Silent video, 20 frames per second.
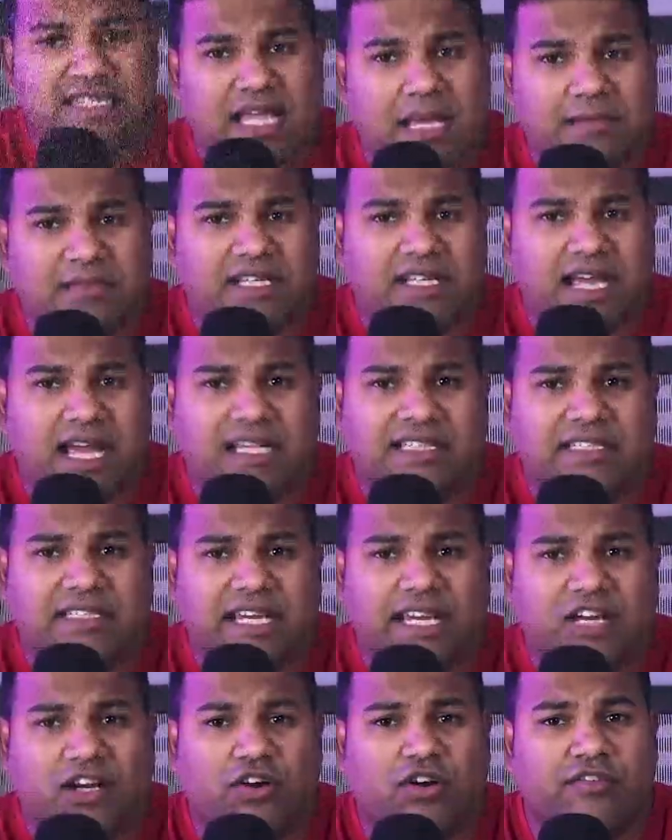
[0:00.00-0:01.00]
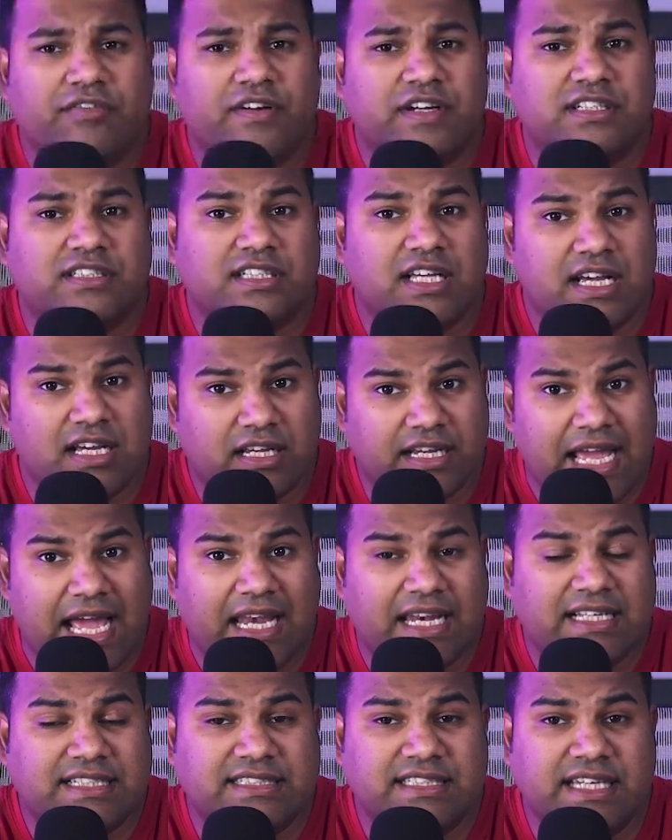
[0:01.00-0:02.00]
Samsung has taken off its
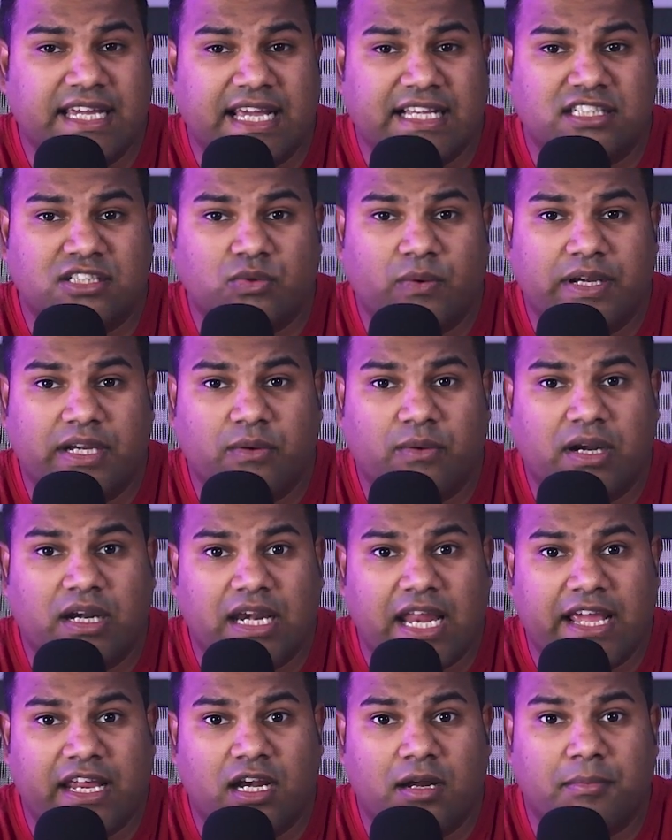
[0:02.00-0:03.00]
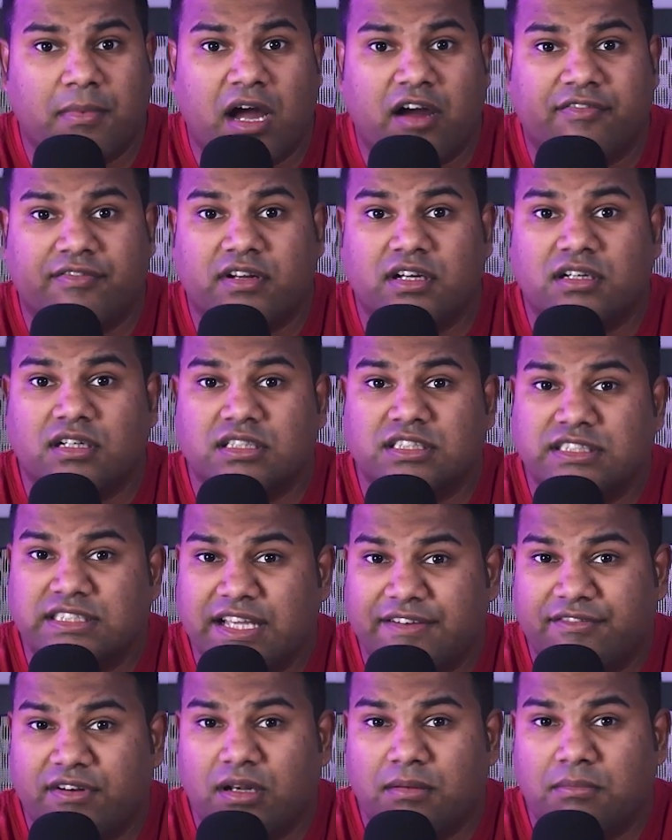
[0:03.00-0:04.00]
Galaxy S21 lineup after
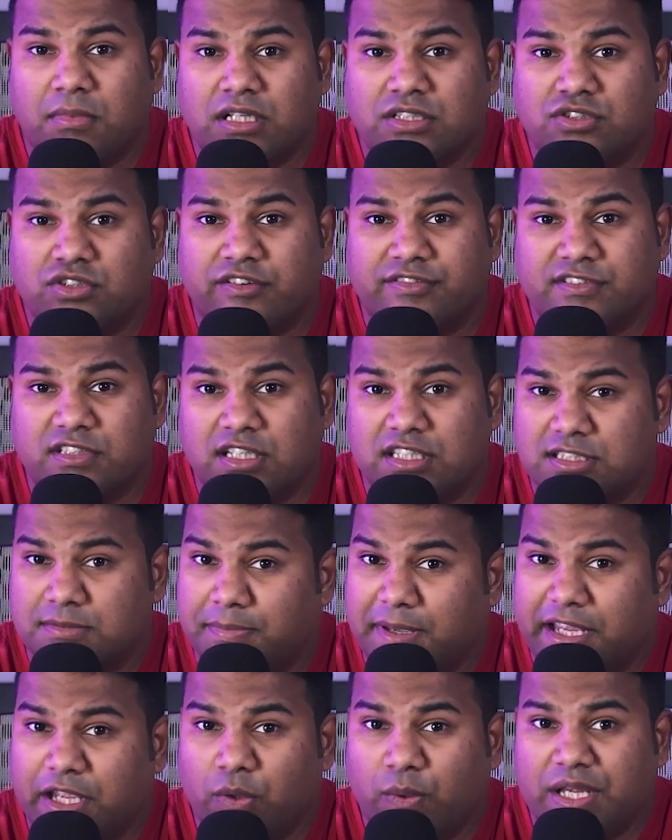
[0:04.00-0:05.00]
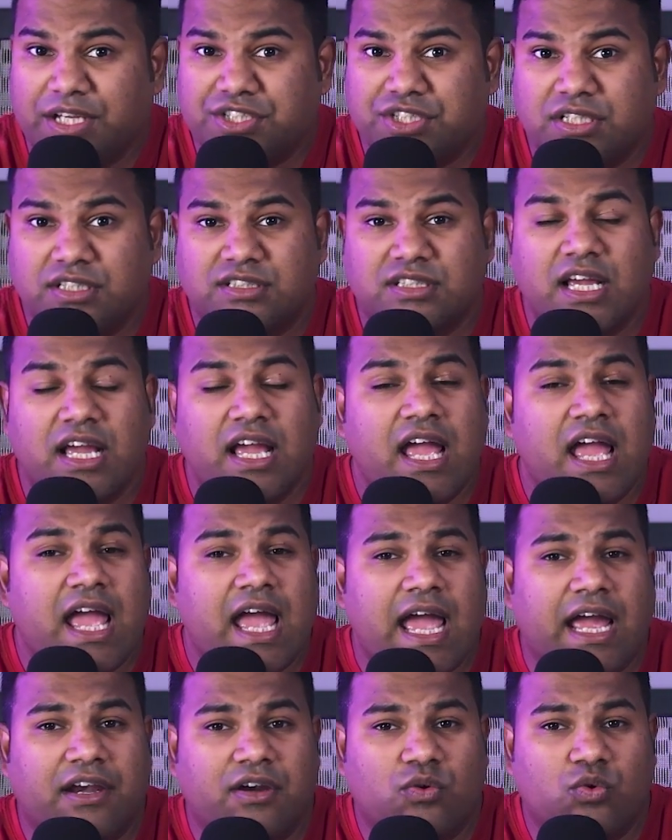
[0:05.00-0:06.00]
several months of speculations
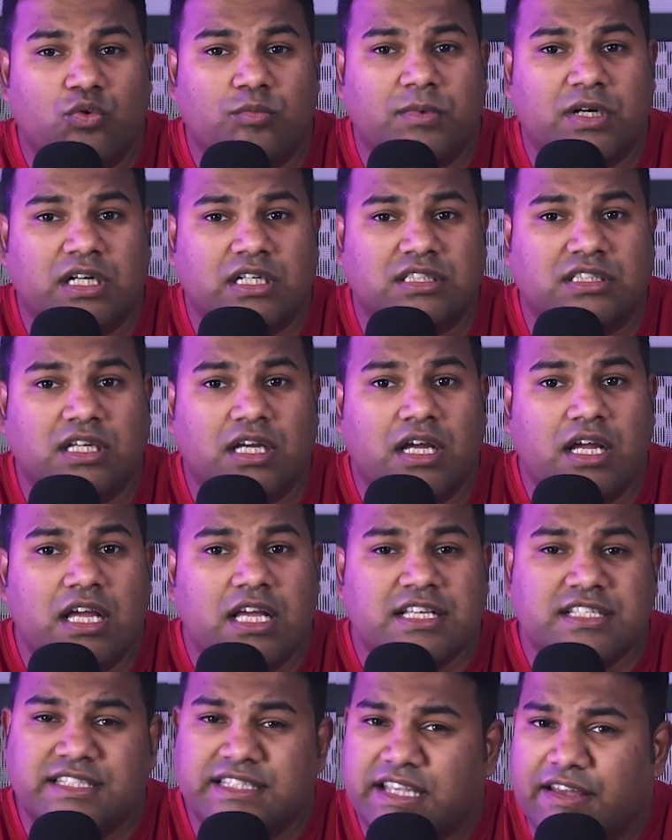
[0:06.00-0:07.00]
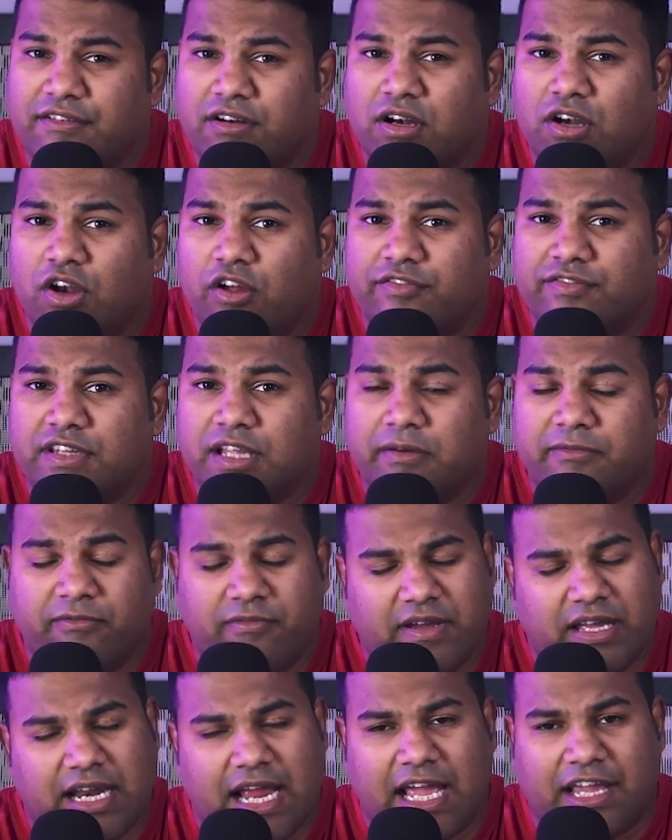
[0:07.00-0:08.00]
and rumors. Several of them
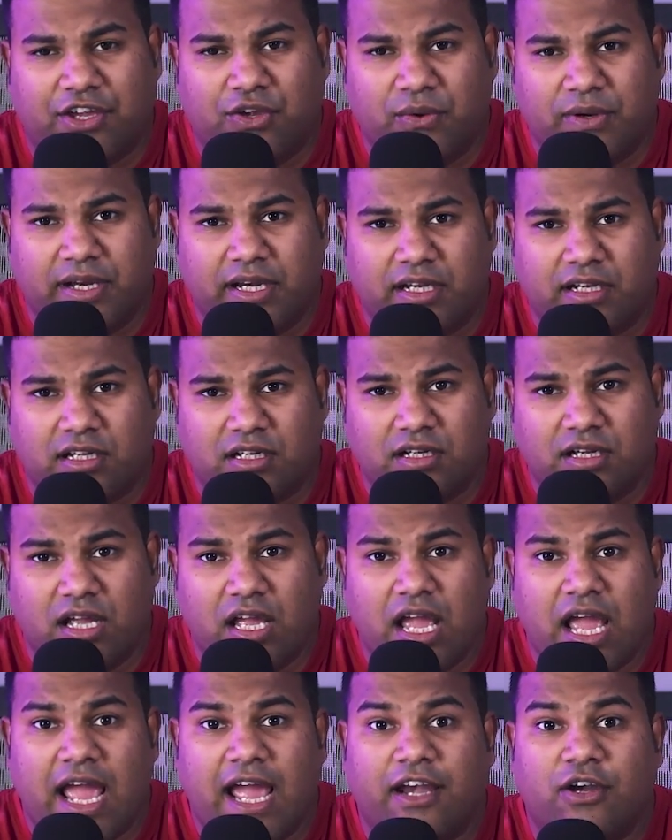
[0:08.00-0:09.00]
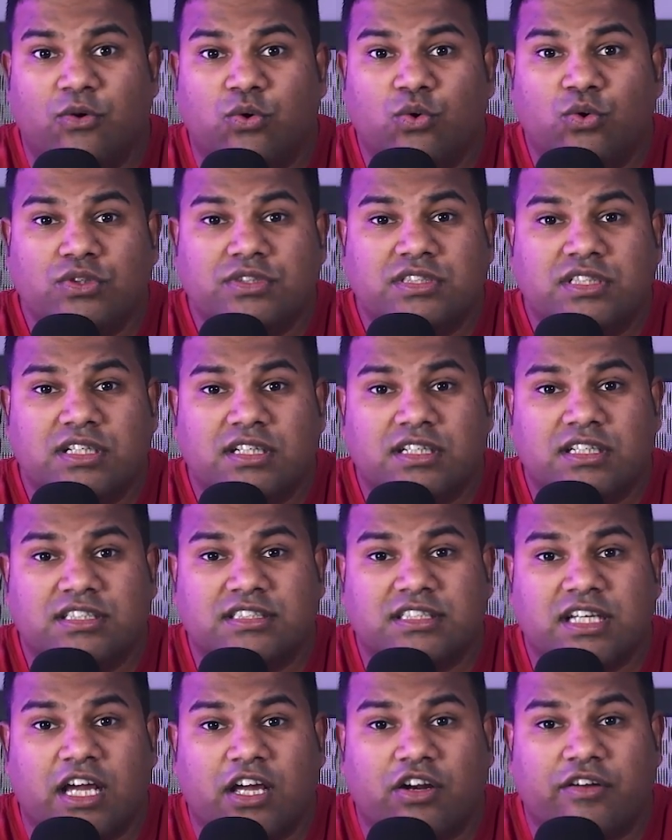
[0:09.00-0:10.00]
were accurate. And who's the
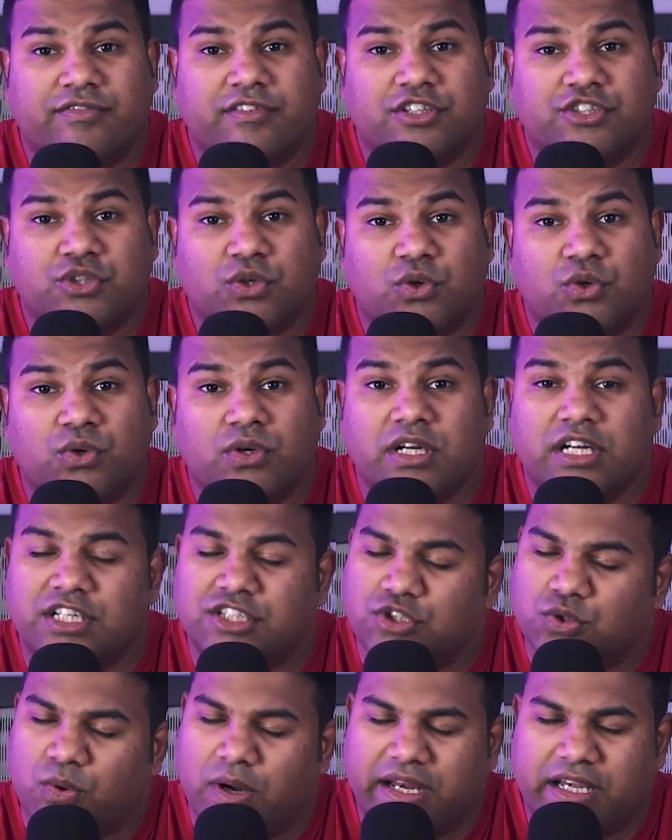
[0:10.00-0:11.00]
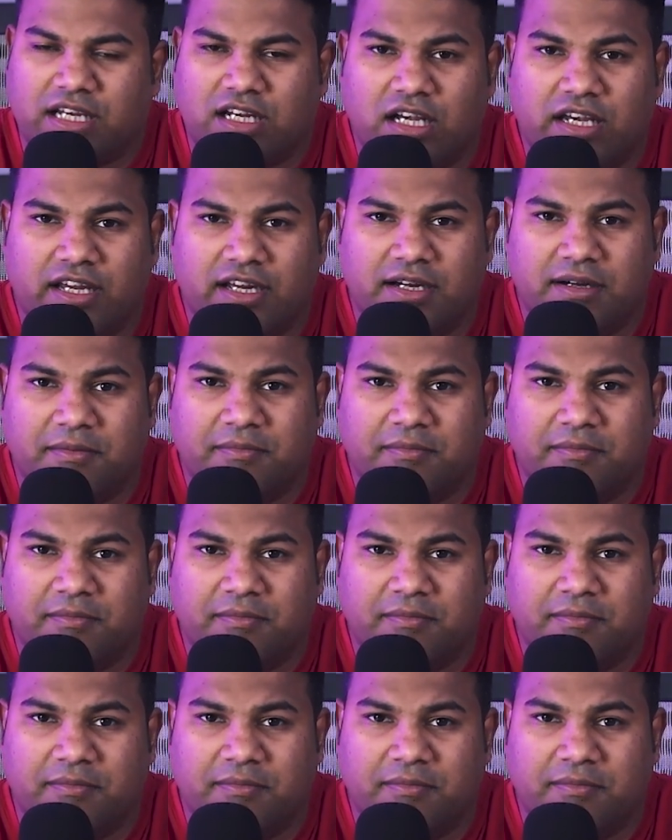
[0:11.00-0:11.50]
star of the show? It's quite clear.